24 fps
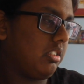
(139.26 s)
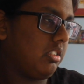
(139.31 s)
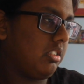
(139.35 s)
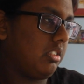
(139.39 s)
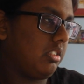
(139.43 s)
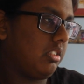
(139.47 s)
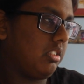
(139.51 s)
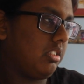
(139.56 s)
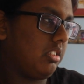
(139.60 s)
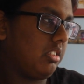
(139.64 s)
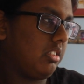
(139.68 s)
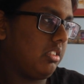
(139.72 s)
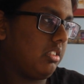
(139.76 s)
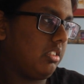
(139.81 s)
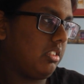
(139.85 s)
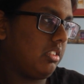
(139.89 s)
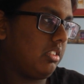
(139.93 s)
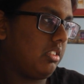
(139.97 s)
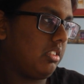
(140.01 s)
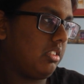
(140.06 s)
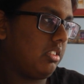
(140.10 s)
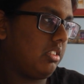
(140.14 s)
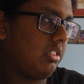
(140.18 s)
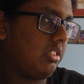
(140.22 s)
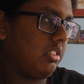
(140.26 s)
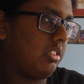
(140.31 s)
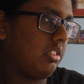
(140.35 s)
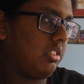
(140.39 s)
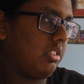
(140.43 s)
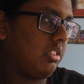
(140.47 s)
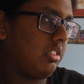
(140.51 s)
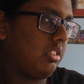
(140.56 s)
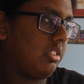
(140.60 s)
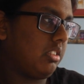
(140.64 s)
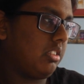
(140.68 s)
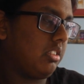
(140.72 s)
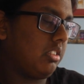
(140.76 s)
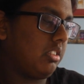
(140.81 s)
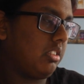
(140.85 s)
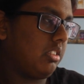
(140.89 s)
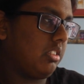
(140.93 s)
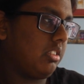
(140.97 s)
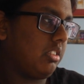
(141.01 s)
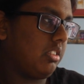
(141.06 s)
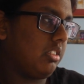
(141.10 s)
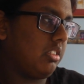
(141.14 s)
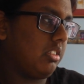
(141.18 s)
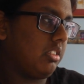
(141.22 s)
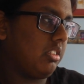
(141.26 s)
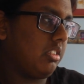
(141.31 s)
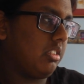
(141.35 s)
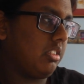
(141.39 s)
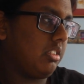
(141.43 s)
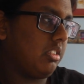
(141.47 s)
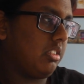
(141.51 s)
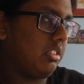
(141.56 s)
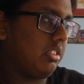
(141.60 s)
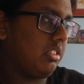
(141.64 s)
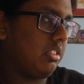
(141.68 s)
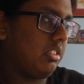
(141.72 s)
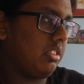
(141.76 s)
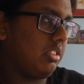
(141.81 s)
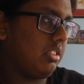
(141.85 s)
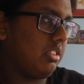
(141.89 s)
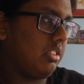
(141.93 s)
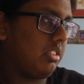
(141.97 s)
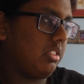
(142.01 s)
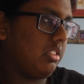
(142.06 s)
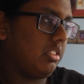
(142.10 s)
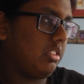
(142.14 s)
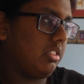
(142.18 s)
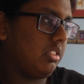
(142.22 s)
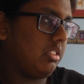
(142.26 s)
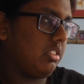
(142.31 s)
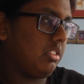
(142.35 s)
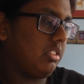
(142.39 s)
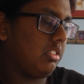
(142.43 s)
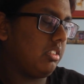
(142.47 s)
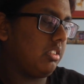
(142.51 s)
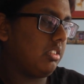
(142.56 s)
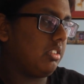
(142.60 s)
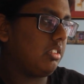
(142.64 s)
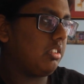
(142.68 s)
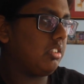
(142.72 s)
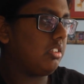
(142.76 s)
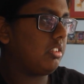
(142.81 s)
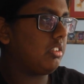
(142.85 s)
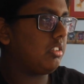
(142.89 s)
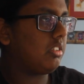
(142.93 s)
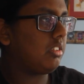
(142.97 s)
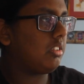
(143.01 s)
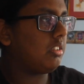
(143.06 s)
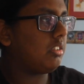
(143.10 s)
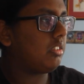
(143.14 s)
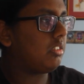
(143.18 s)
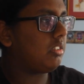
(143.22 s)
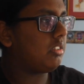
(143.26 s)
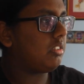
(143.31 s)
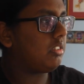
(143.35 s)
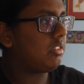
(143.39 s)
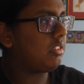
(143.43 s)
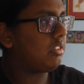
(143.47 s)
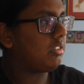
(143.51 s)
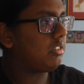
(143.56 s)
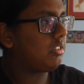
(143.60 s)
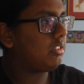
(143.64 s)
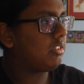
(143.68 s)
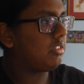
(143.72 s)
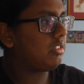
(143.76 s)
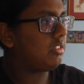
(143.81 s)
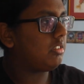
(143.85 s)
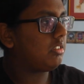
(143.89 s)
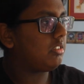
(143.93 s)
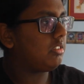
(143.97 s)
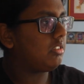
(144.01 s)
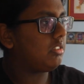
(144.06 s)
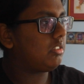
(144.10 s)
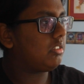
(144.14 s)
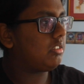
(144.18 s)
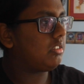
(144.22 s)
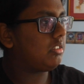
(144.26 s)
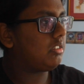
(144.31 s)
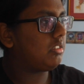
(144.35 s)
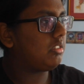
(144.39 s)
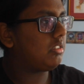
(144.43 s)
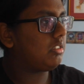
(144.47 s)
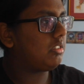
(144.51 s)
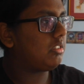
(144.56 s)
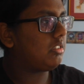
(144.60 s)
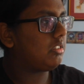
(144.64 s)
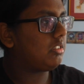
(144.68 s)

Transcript: (silence)